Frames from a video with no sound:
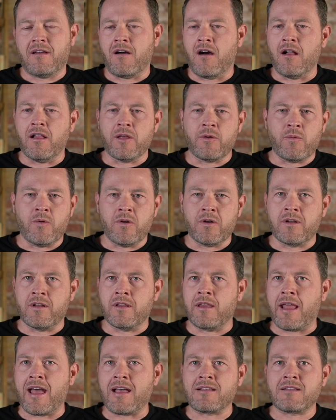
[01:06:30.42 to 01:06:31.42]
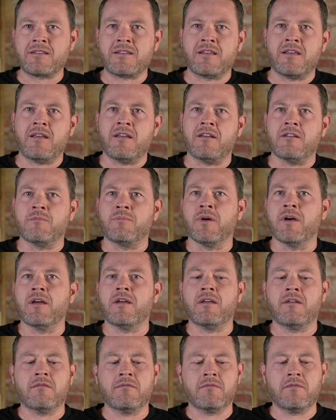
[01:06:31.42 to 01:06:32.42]
Hollywood and that scene,
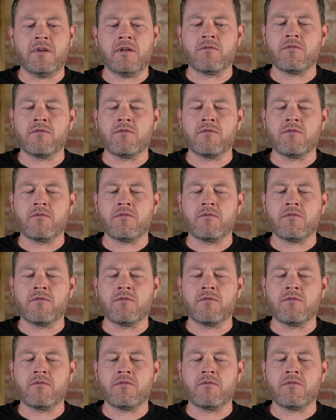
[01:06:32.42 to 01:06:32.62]
but in,